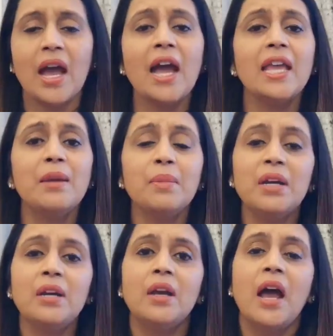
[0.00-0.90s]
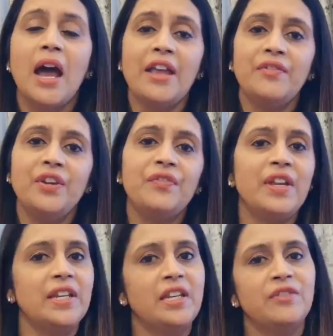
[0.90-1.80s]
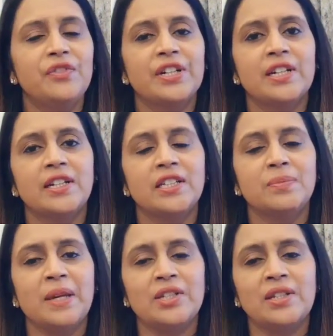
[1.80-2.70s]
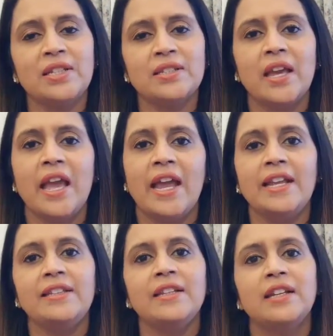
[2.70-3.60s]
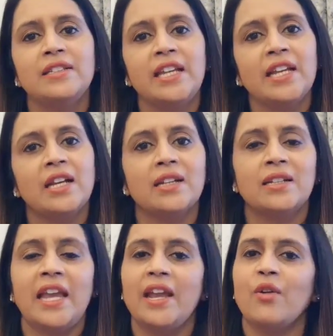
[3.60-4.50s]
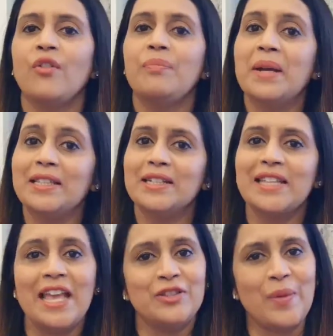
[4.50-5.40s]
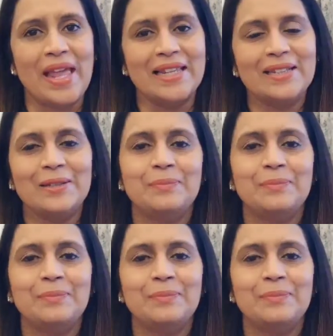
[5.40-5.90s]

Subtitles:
I am an IVF and an infertility specialist and take care of mothers as well.